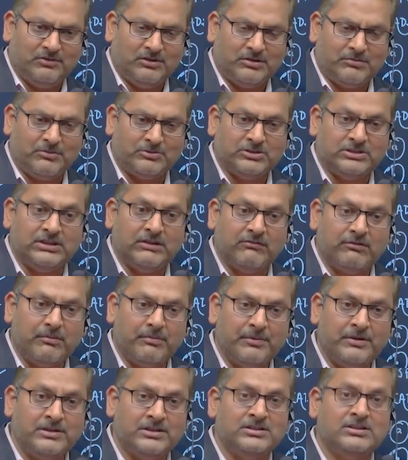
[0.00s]

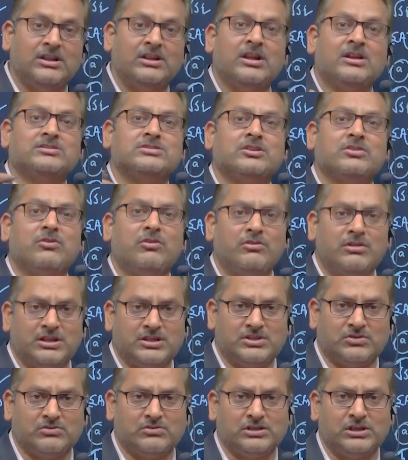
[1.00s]
development in the larger context,
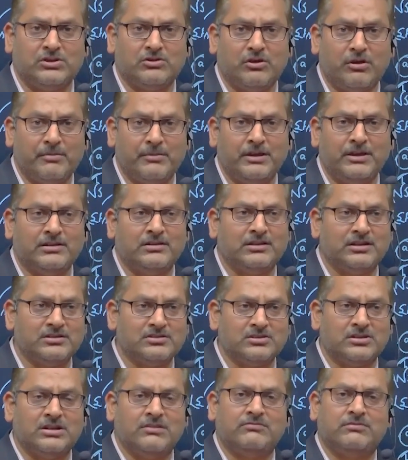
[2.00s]
socio-economic and
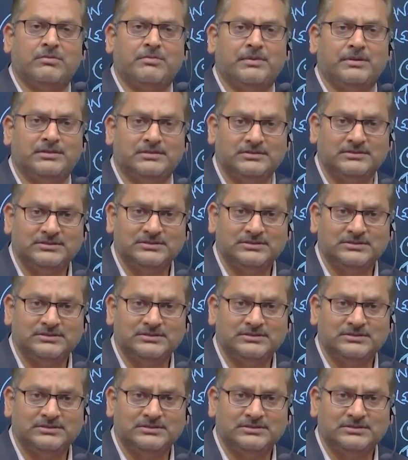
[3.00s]
cultural development?